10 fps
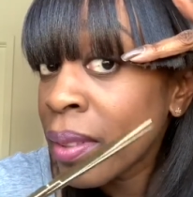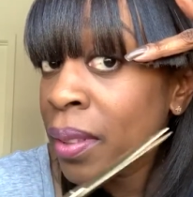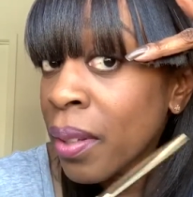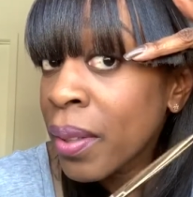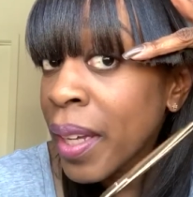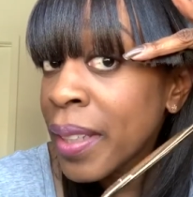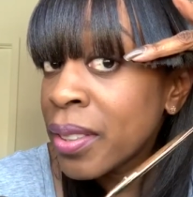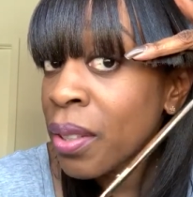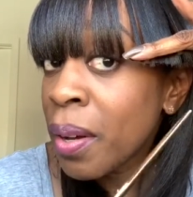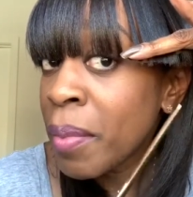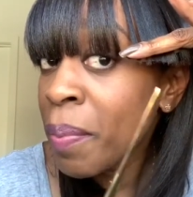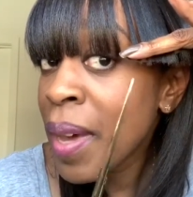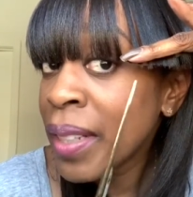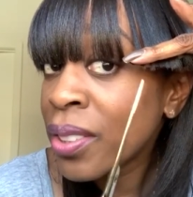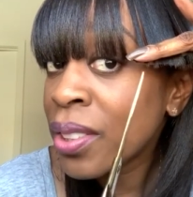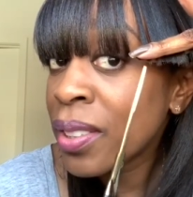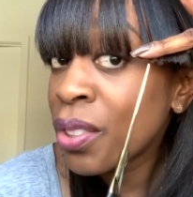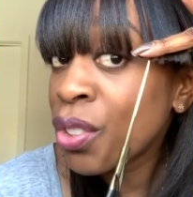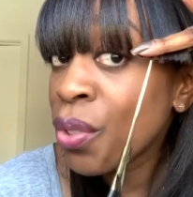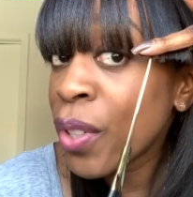Okay, so I'm gonna match the
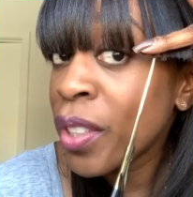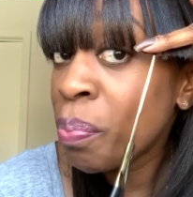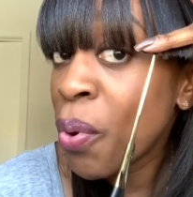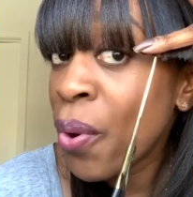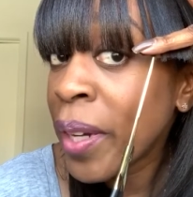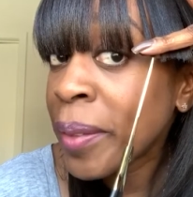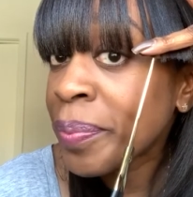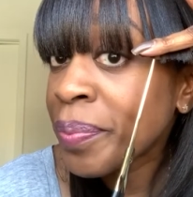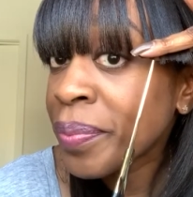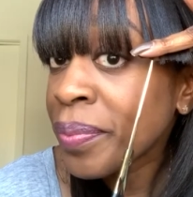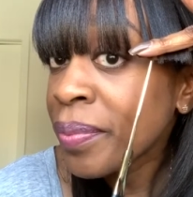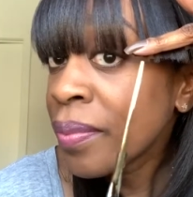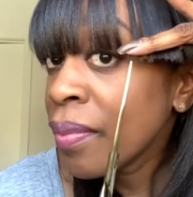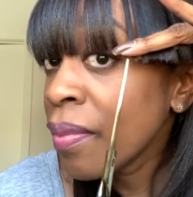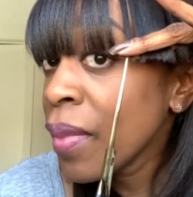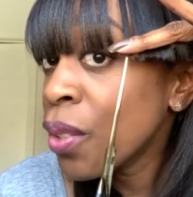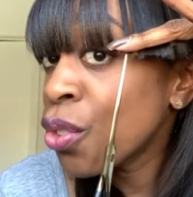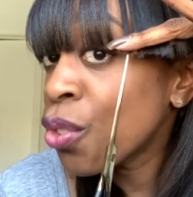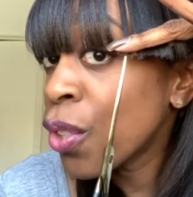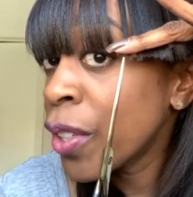shortest point.
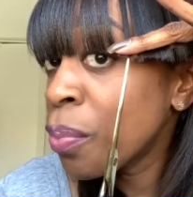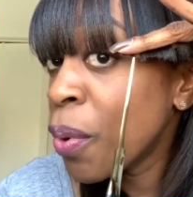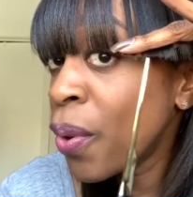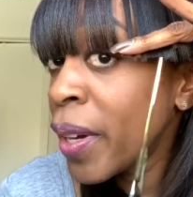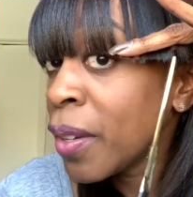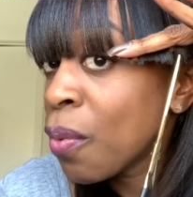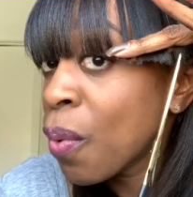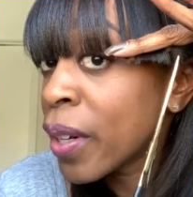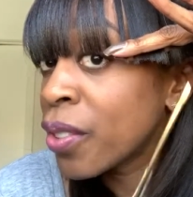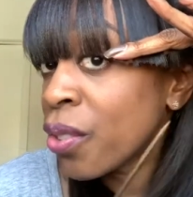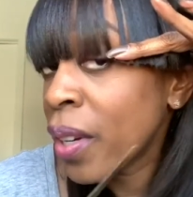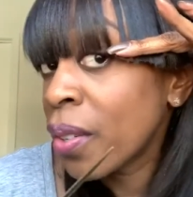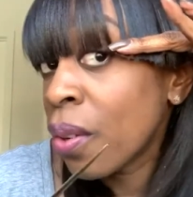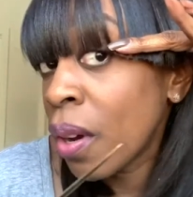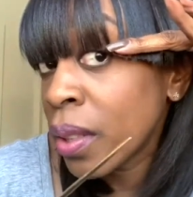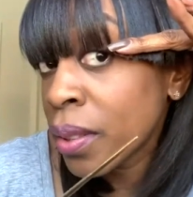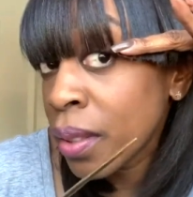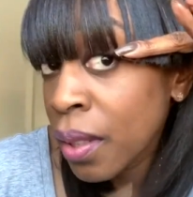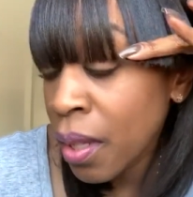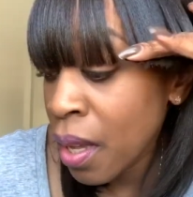Shortest point, working straight across.
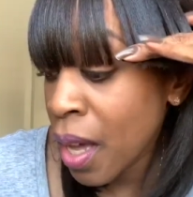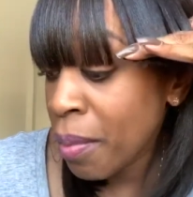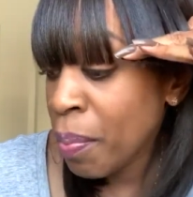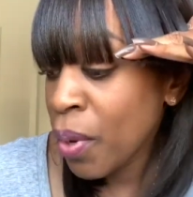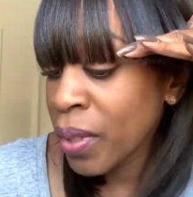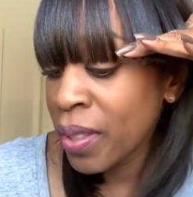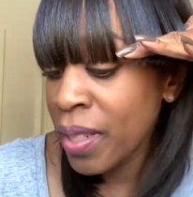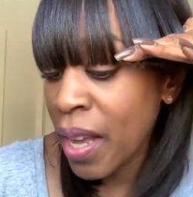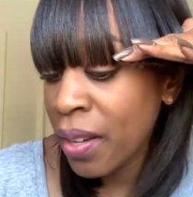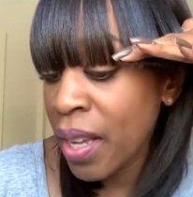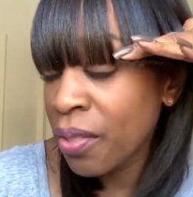I'm gonna pull this down as